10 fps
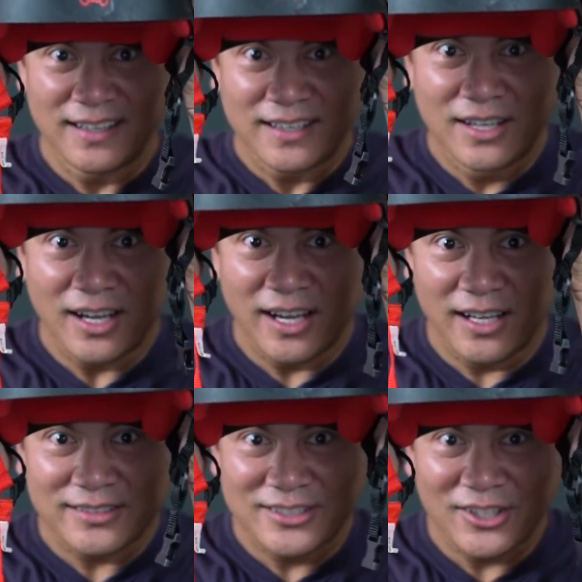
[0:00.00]

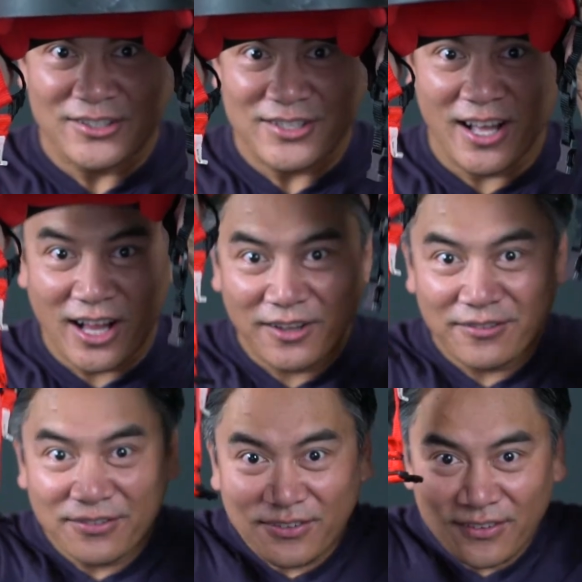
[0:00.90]
Get
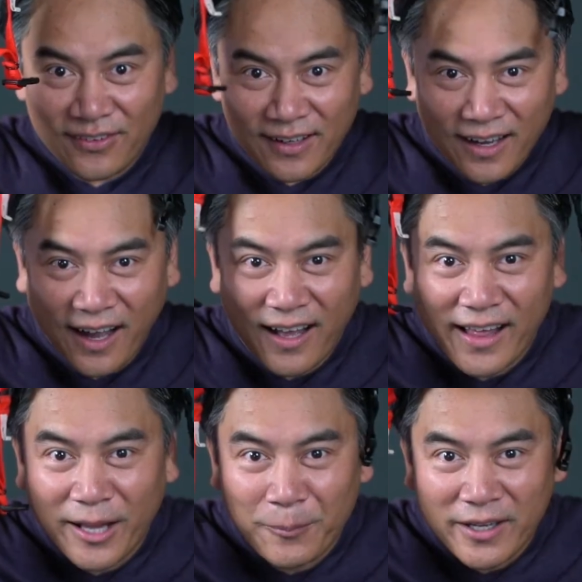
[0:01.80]
yourself a
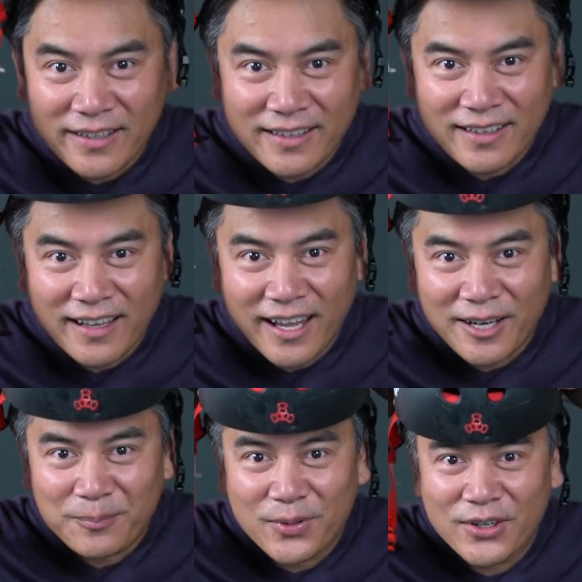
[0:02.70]
helmet
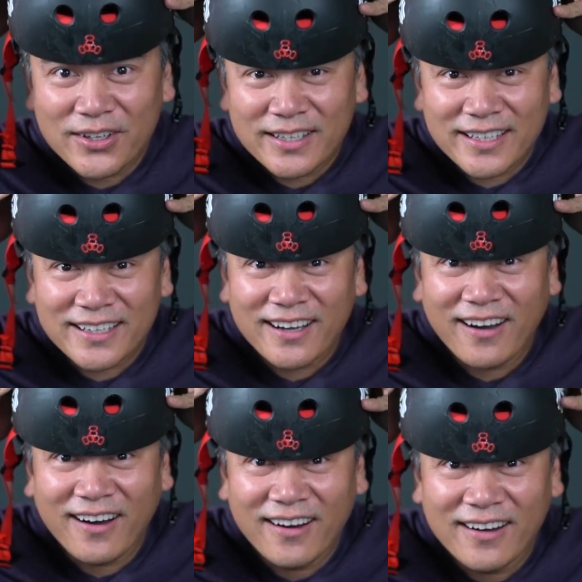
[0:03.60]
and put it
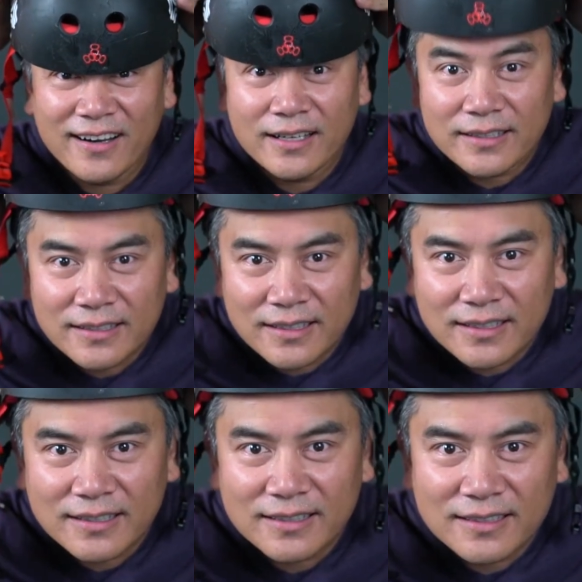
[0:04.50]

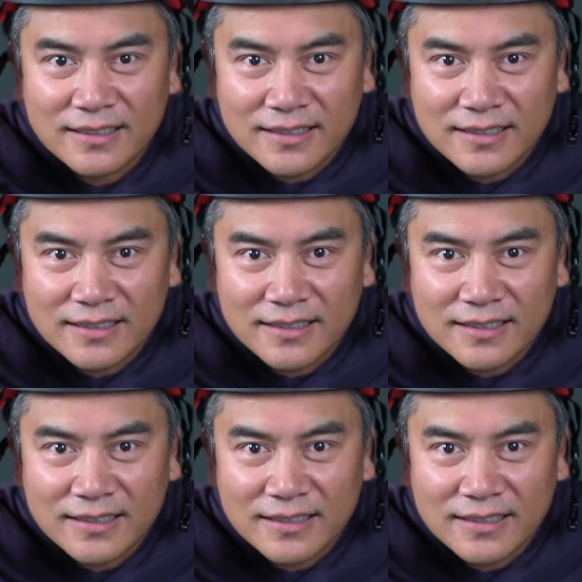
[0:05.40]
on.